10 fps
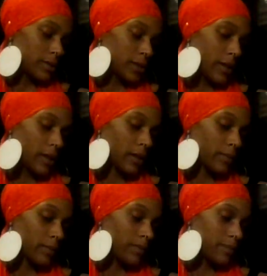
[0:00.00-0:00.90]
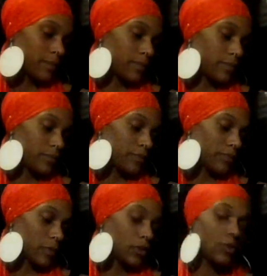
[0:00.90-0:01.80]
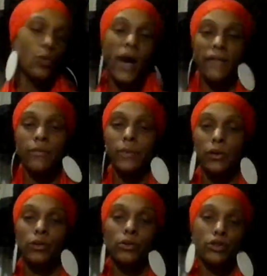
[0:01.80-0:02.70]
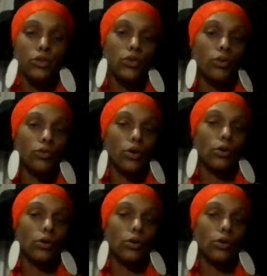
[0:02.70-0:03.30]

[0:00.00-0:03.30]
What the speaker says: like you have a miracle and you don't know.